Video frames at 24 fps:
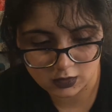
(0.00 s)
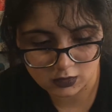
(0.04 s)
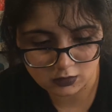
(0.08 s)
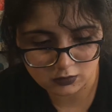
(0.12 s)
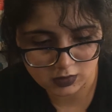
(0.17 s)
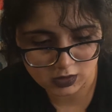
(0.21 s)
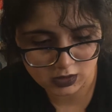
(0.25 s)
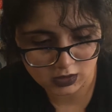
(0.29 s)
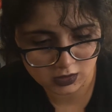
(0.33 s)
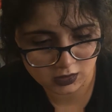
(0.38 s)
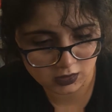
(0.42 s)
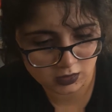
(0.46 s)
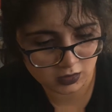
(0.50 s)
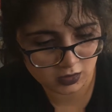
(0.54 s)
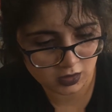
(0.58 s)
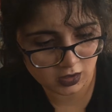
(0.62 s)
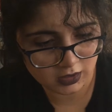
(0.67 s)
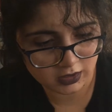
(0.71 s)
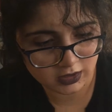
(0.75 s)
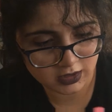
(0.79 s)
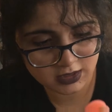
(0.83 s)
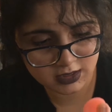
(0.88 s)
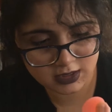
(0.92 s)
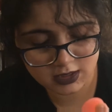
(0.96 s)
Oh my
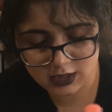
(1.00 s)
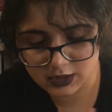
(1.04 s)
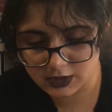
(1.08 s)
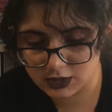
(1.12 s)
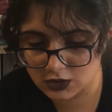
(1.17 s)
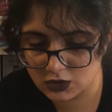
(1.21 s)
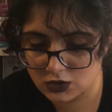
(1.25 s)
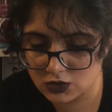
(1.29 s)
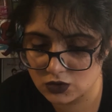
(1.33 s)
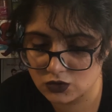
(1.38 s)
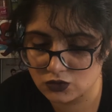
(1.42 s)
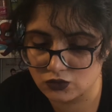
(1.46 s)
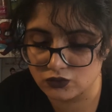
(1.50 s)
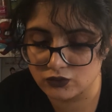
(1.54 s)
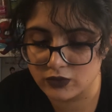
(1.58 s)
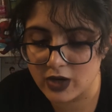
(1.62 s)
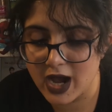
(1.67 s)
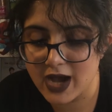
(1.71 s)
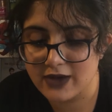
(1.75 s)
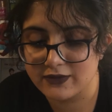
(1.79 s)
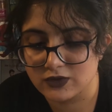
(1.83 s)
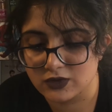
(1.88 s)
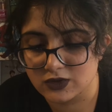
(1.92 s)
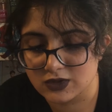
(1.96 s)
god, this is like
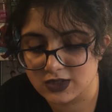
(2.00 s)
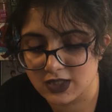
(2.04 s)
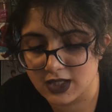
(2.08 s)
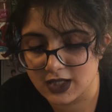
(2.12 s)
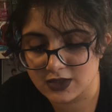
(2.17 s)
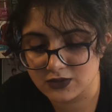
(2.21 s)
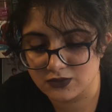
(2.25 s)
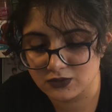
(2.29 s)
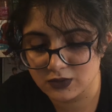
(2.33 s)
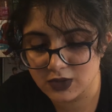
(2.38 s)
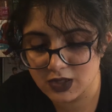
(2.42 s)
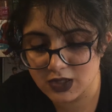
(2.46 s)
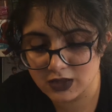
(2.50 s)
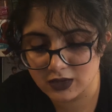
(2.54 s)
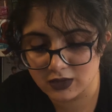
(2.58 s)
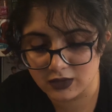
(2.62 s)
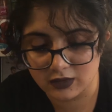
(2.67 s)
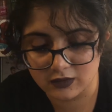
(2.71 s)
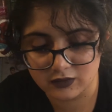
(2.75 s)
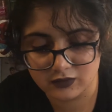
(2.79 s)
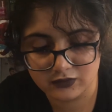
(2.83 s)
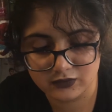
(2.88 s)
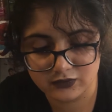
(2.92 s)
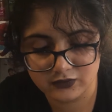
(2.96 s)
travel size. What the
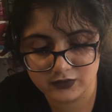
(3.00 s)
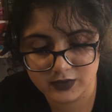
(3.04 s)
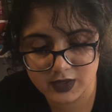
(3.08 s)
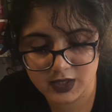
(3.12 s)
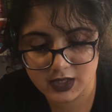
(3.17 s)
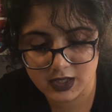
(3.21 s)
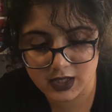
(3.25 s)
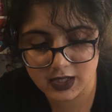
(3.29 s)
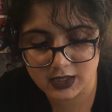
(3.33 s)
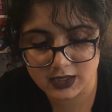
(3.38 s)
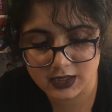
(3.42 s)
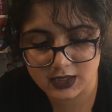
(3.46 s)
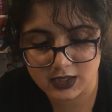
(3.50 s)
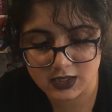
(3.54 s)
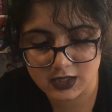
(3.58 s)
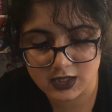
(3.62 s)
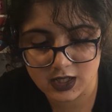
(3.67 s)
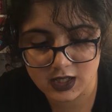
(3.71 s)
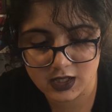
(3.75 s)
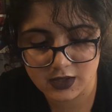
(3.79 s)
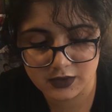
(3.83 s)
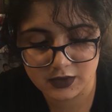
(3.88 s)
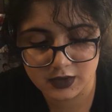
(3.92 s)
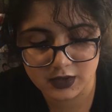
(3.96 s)
fuck? I did
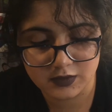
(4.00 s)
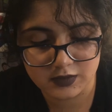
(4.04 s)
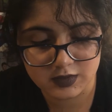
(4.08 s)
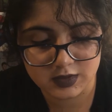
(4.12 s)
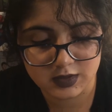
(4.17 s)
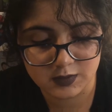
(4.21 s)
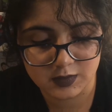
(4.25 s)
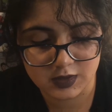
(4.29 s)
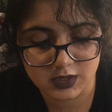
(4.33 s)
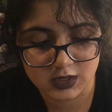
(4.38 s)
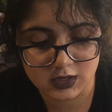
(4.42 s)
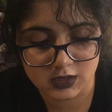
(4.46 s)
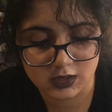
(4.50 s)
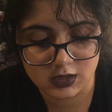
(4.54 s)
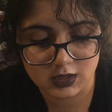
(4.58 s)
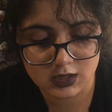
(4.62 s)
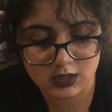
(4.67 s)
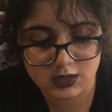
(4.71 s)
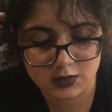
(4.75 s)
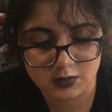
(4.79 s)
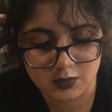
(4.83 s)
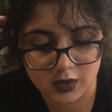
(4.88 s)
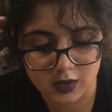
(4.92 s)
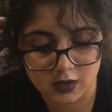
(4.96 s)
not think it was to be this
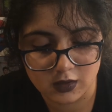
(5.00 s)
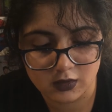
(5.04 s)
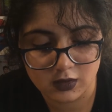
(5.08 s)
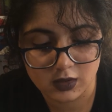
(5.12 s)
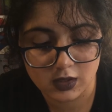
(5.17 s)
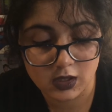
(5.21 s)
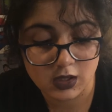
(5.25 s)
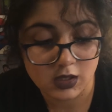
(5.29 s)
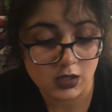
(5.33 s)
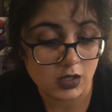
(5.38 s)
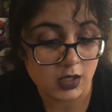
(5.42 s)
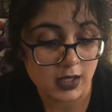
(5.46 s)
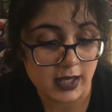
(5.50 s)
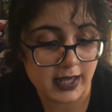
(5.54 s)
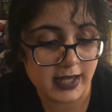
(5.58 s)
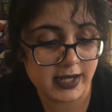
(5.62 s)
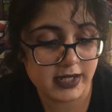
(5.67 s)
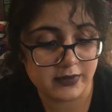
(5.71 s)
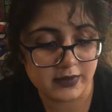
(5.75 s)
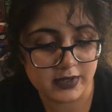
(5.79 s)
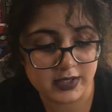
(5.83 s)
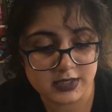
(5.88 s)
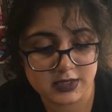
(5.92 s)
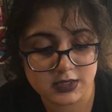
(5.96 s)
small.
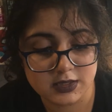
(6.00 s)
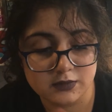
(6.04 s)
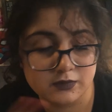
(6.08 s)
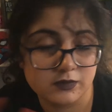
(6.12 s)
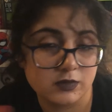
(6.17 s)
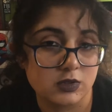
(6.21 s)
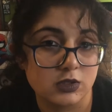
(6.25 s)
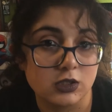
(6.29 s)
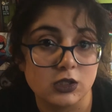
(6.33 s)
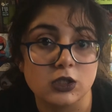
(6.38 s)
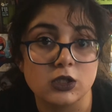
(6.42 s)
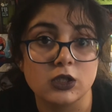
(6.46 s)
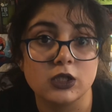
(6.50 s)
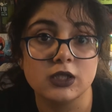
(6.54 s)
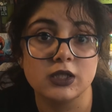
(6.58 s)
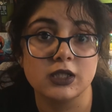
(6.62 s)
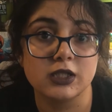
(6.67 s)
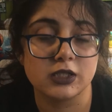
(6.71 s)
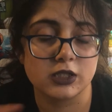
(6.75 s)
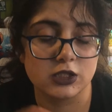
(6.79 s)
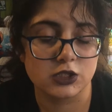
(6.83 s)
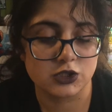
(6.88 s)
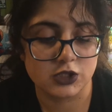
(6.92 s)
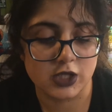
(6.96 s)
Anyways, good thing
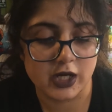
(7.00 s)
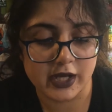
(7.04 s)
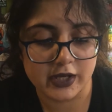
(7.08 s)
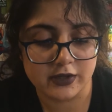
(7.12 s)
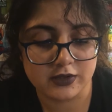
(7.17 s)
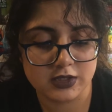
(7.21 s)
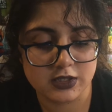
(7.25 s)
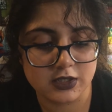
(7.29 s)
to try out.